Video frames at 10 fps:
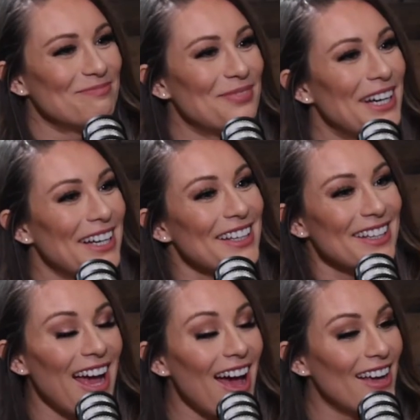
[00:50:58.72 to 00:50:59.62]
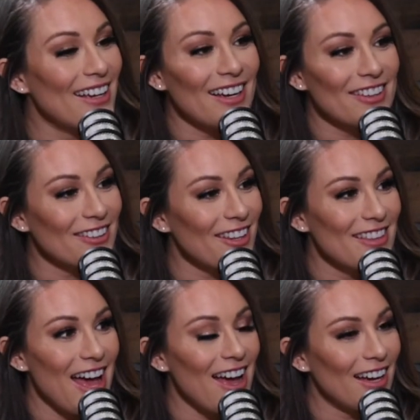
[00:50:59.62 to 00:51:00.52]
But yeah, other than
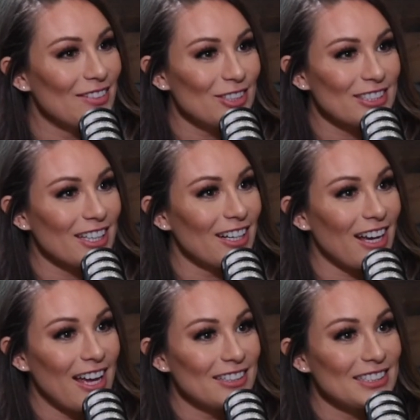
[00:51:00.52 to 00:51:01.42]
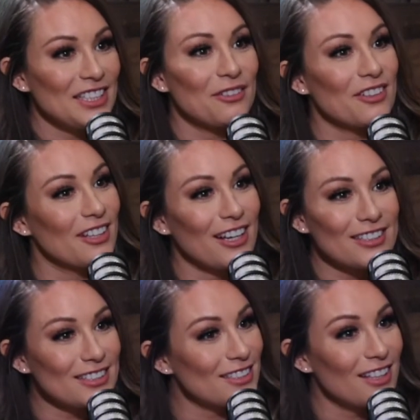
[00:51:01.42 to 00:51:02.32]
that, I'm just gonna kind of see where the
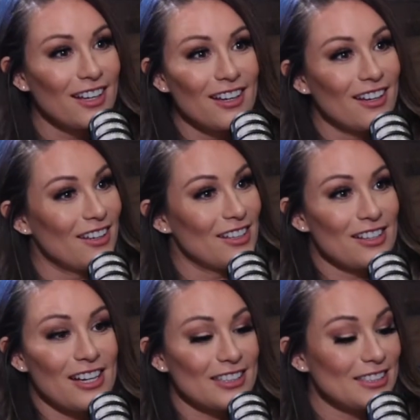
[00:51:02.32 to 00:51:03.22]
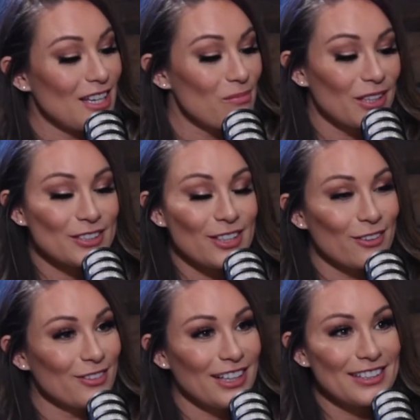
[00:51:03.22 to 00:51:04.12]
next stepping stone
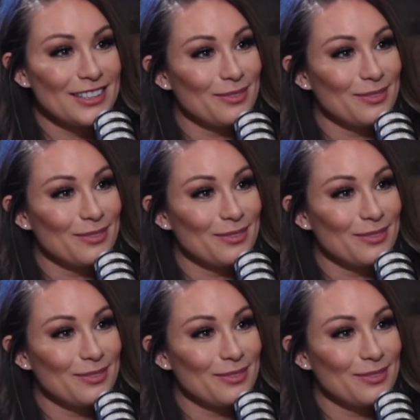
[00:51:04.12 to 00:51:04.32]
leads